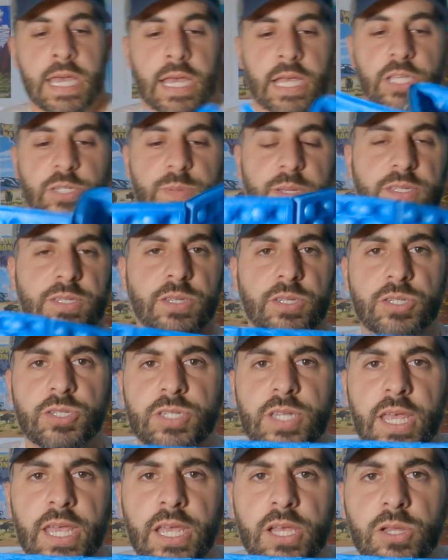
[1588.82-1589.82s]
It was basically
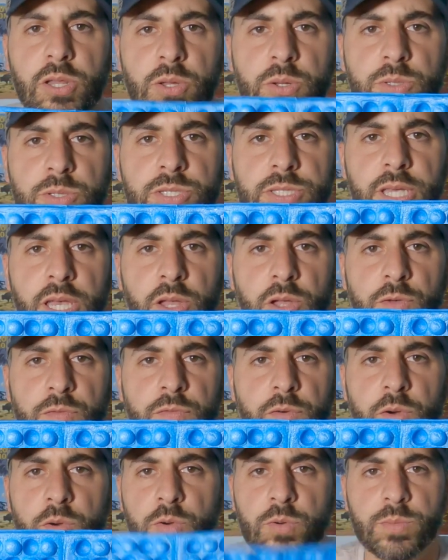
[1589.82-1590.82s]
just a closed cell
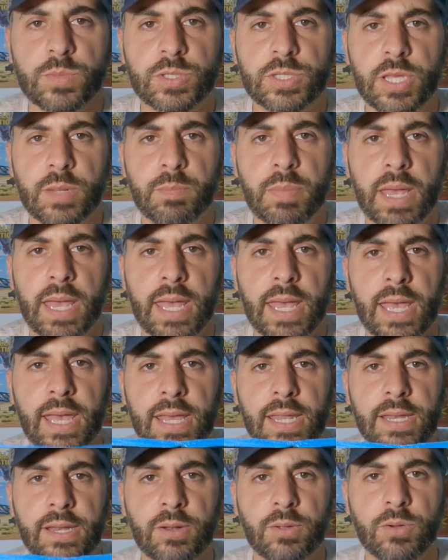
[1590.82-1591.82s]
foam sit
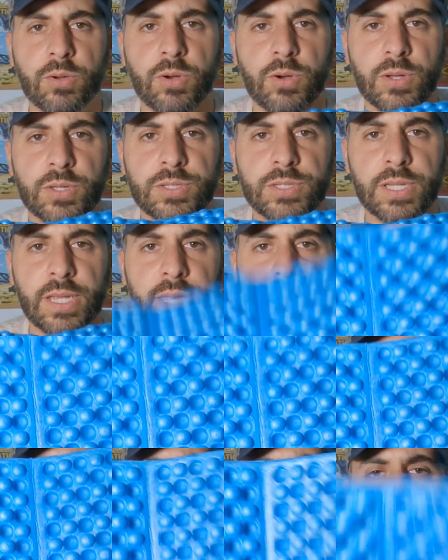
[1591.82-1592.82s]
pad. It'll cost you
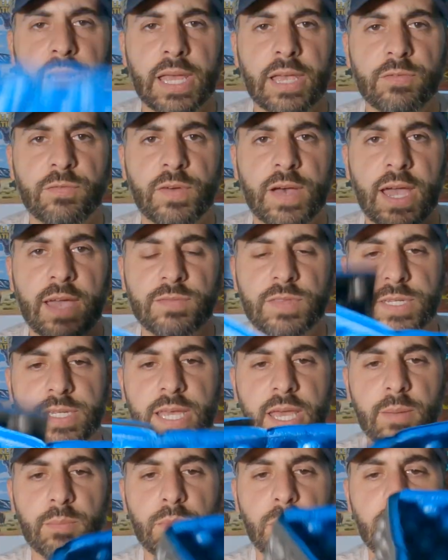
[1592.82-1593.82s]
anywhere from like $5 to
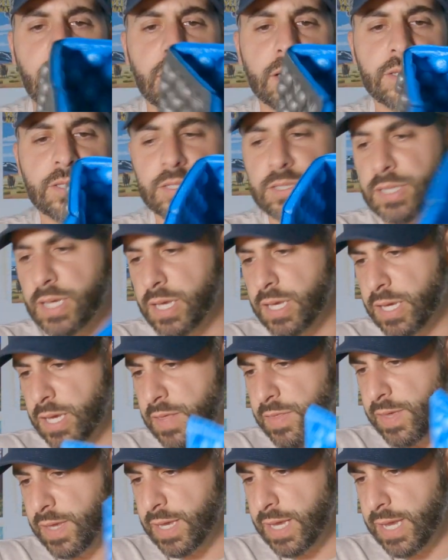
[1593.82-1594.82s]
$10. I
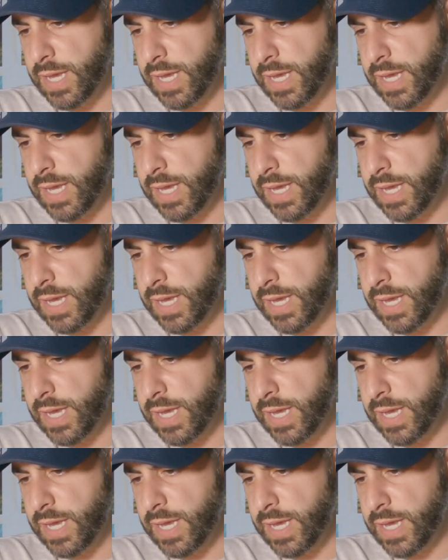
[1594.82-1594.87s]
think I